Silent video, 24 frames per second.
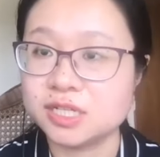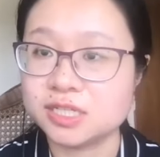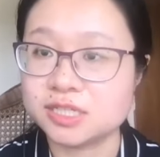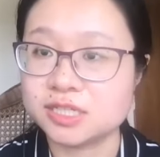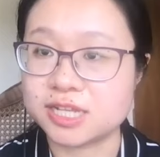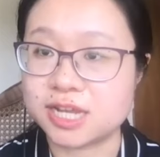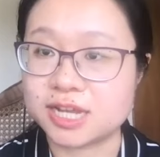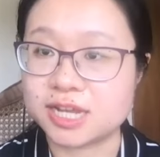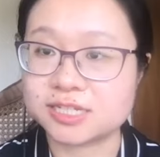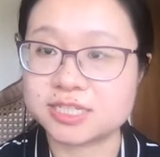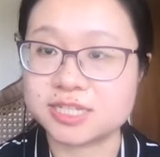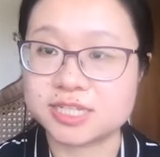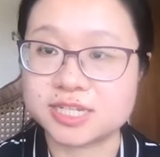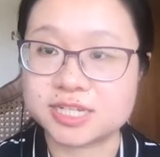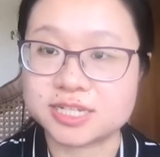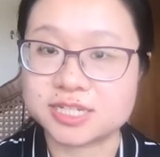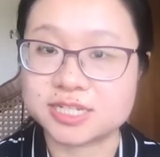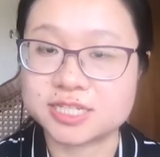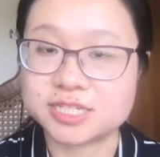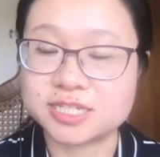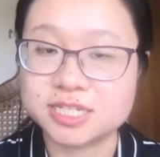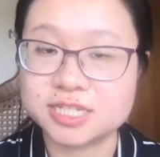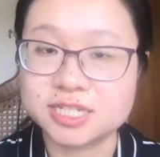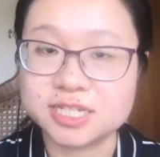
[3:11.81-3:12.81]
That
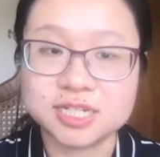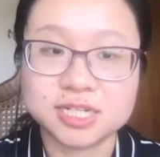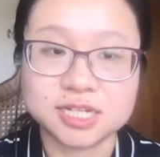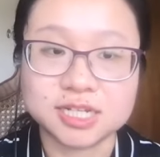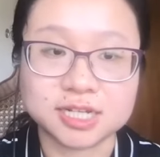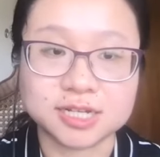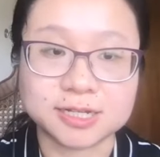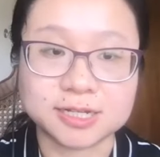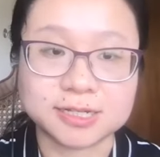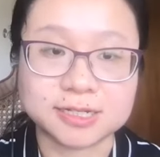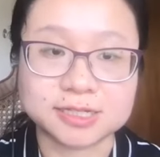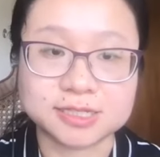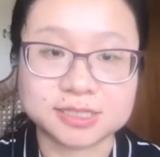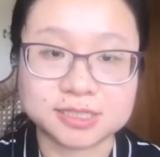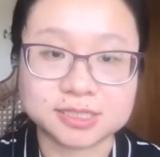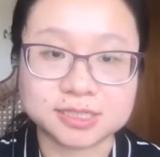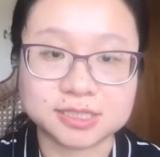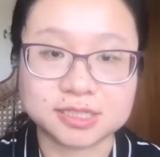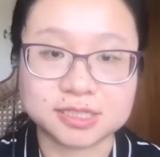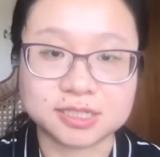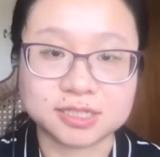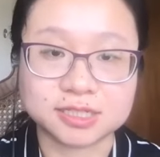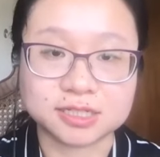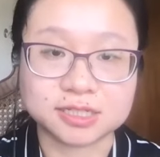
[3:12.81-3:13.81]
is,
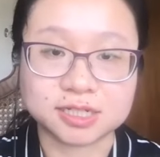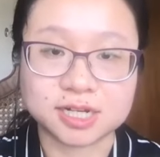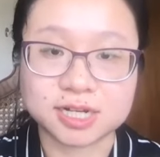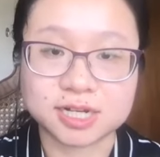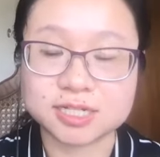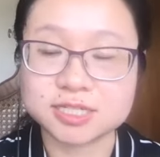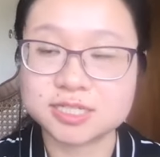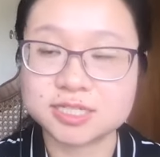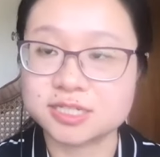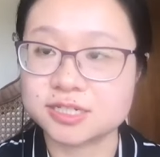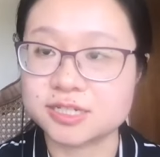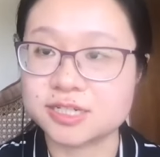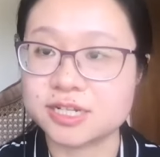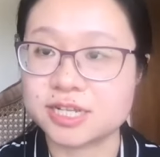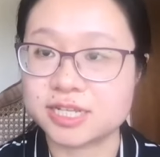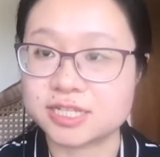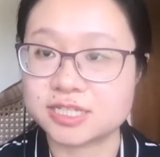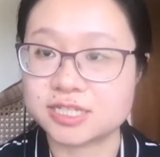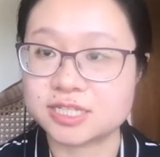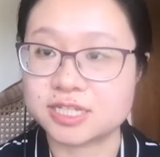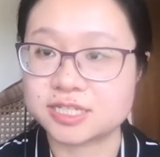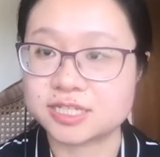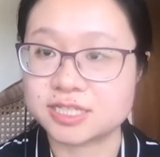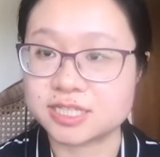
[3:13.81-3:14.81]
the cluster is
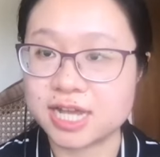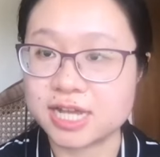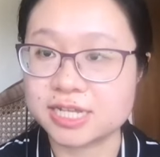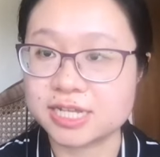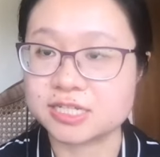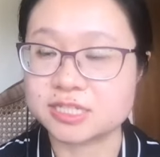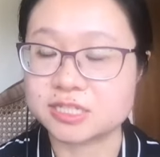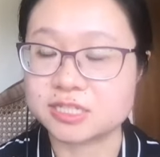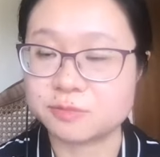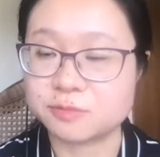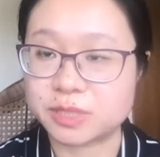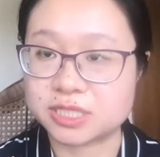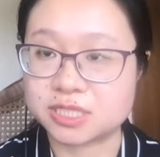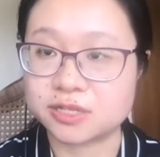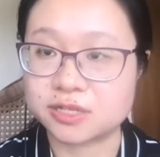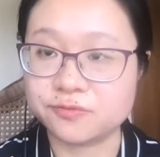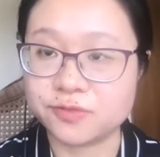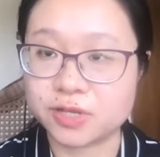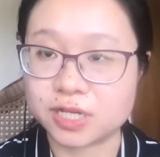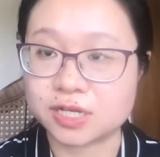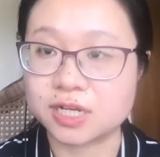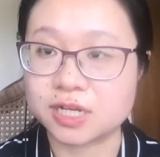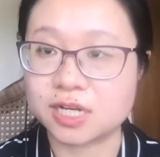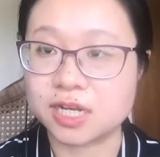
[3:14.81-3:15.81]
designed
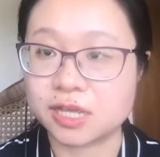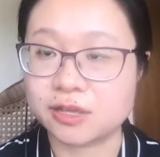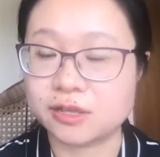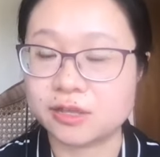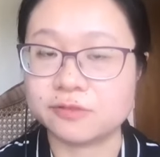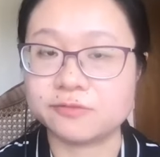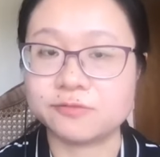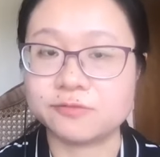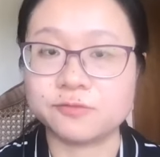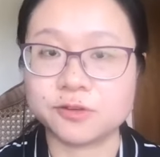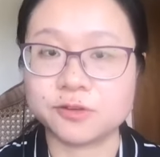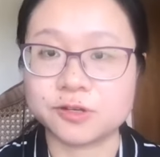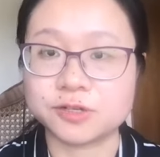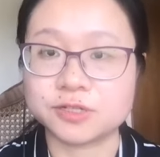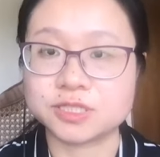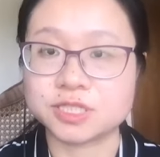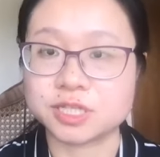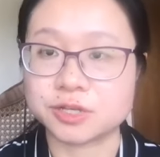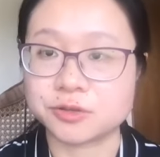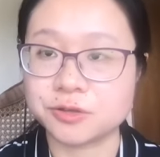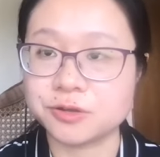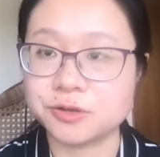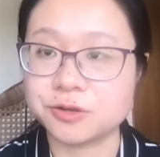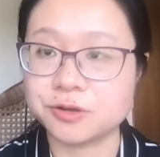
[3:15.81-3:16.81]
specifically for
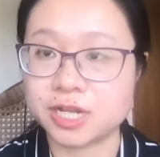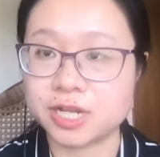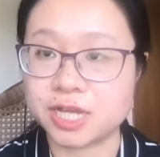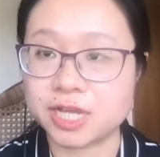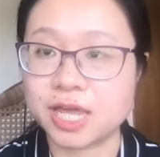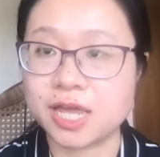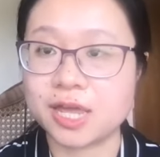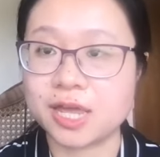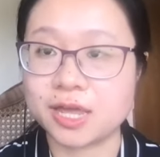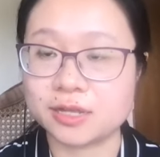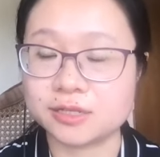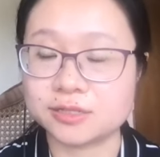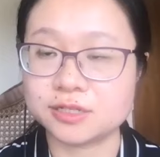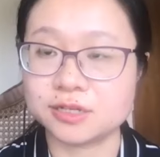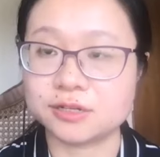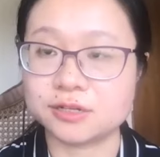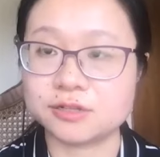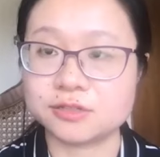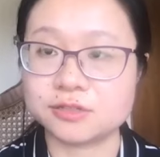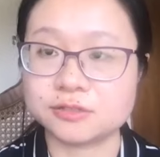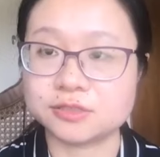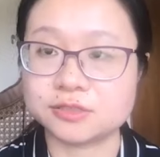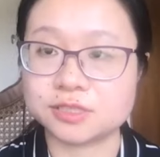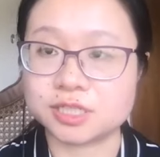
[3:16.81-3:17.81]
securely
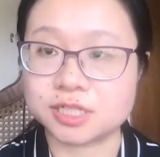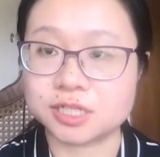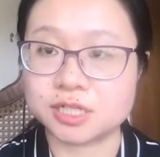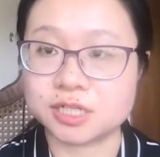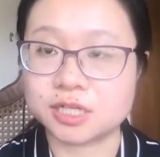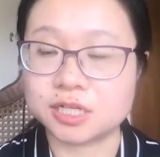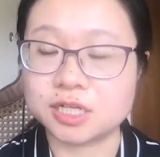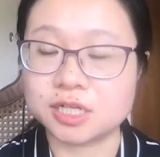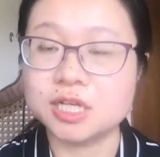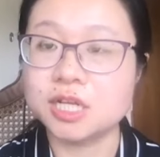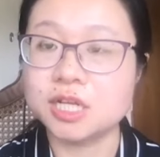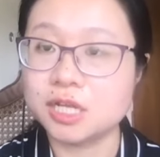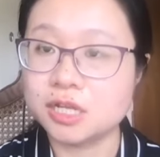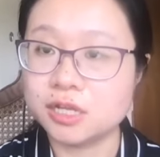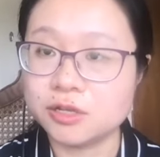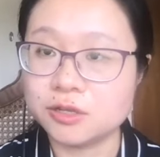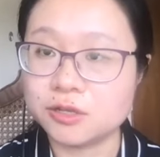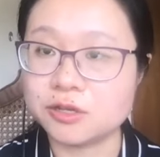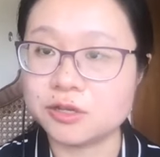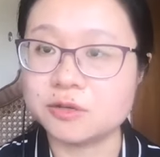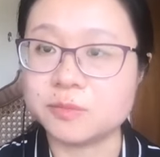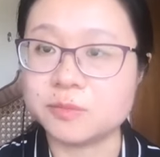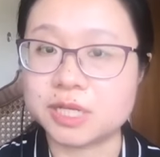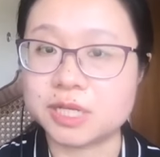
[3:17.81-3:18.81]
handle the
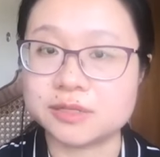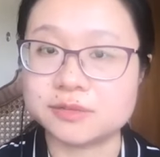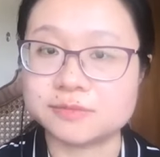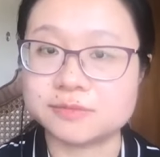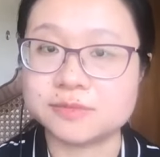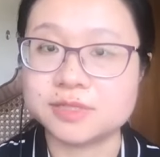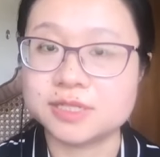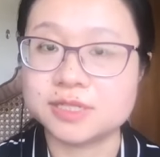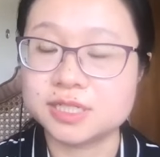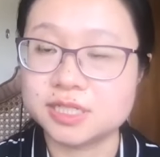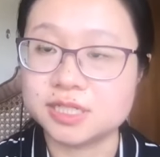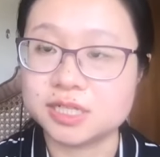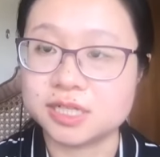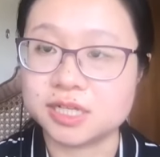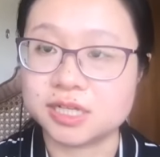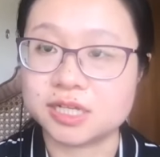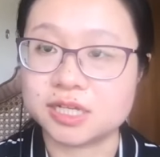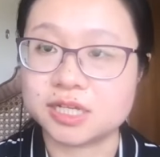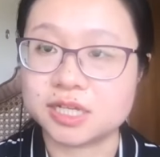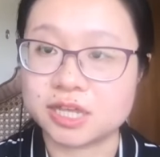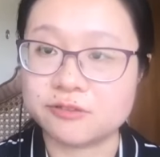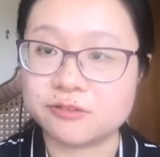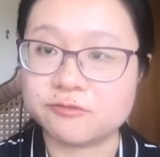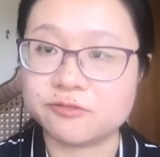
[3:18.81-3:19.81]
human
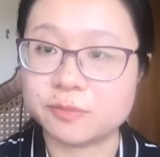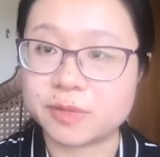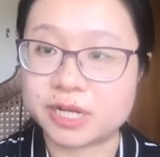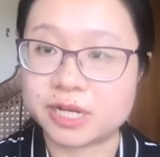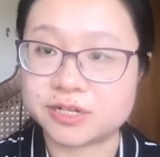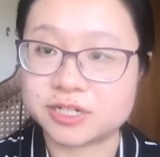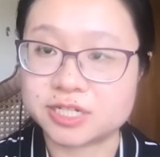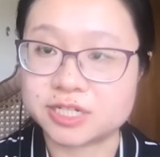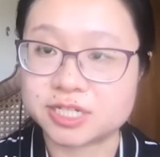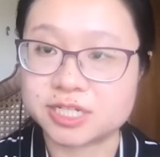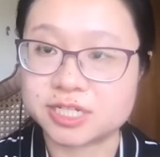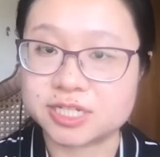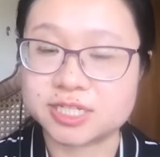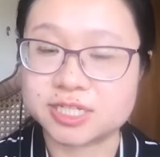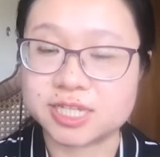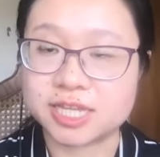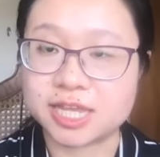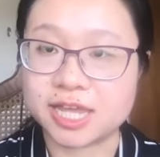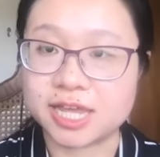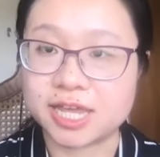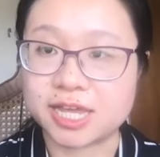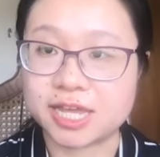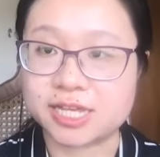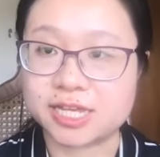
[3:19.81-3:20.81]
information
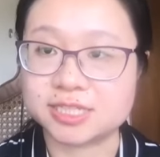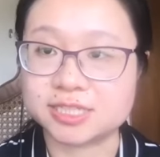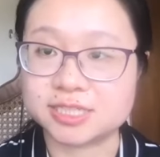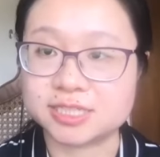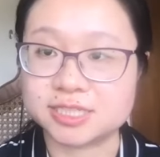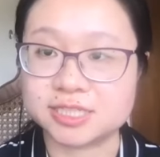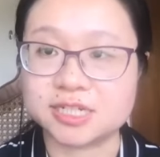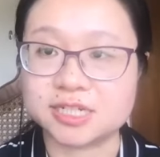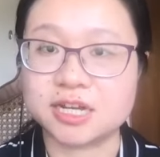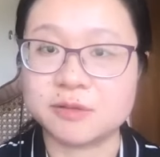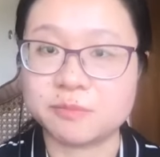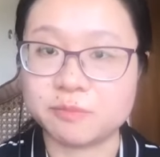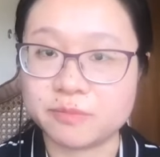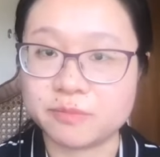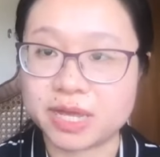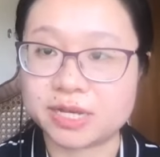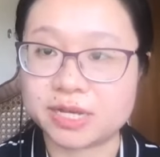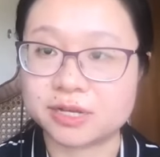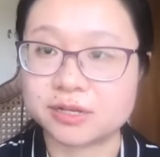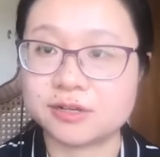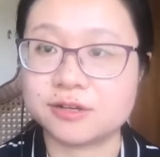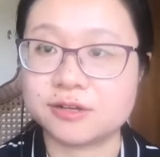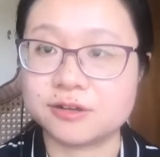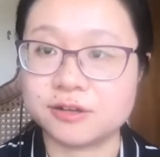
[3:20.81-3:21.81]
and the
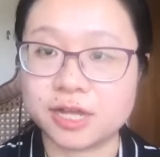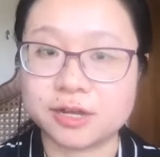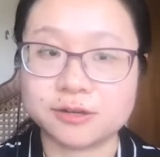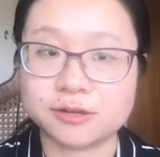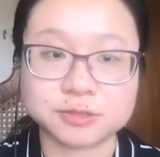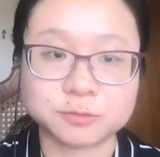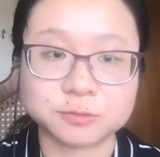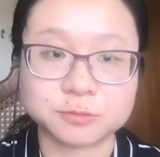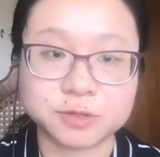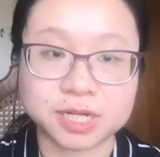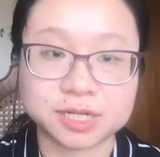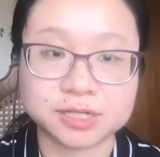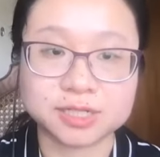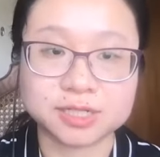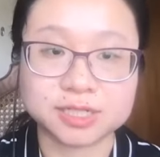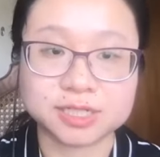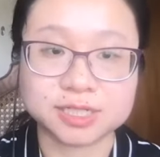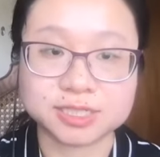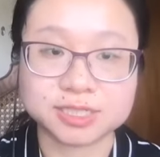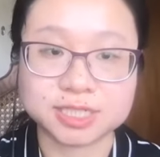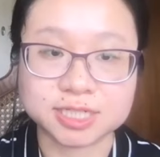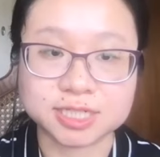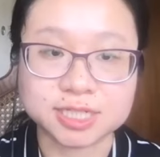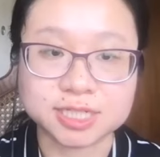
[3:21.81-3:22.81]
medical health record.